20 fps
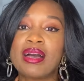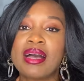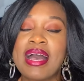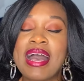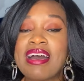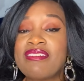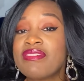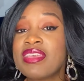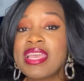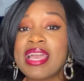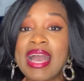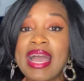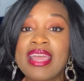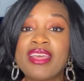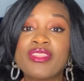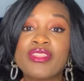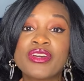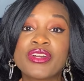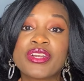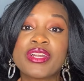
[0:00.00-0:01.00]
having
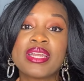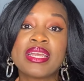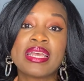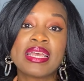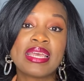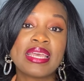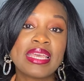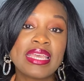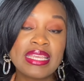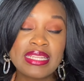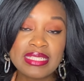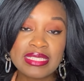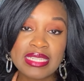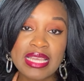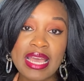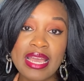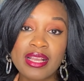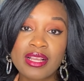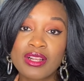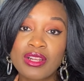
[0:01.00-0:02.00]
either heat
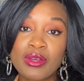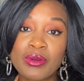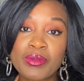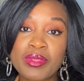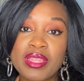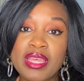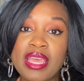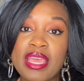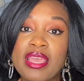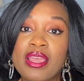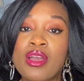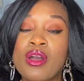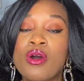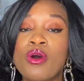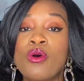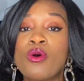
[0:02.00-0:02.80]
tech clothing